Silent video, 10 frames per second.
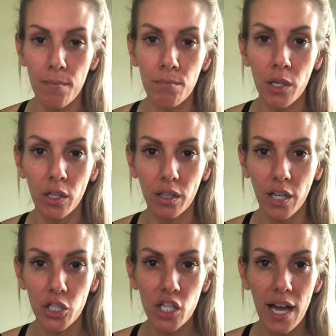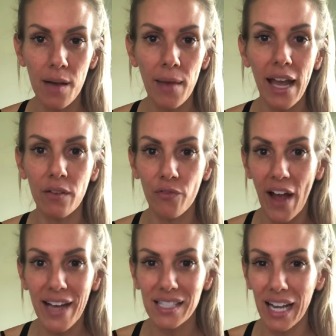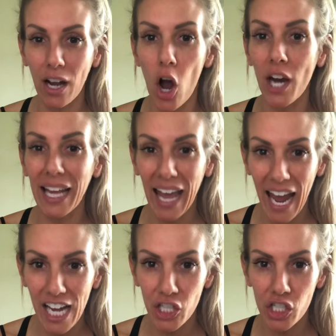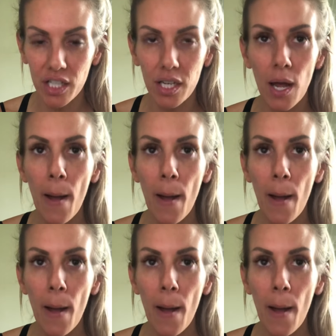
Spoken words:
meal at lunchtime and fast like on occasion,